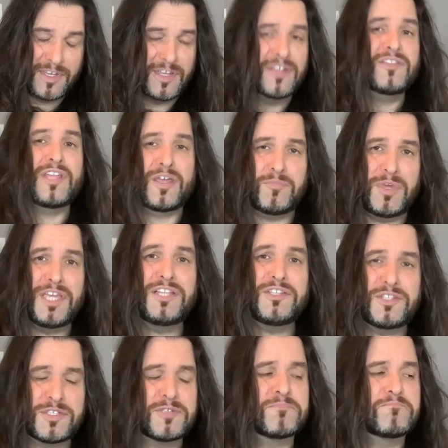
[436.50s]
that
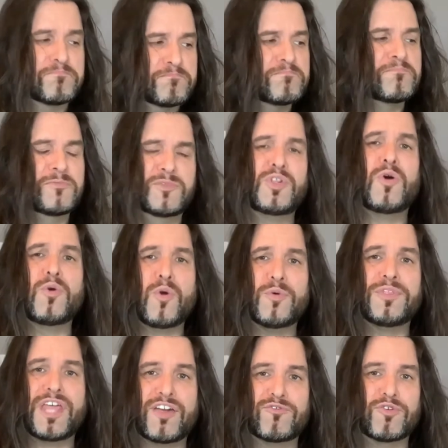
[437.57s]
means don't go in
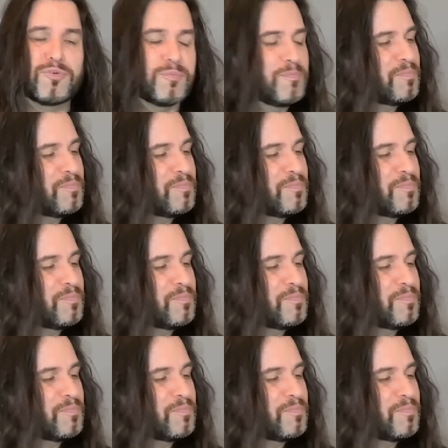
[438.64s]
that room.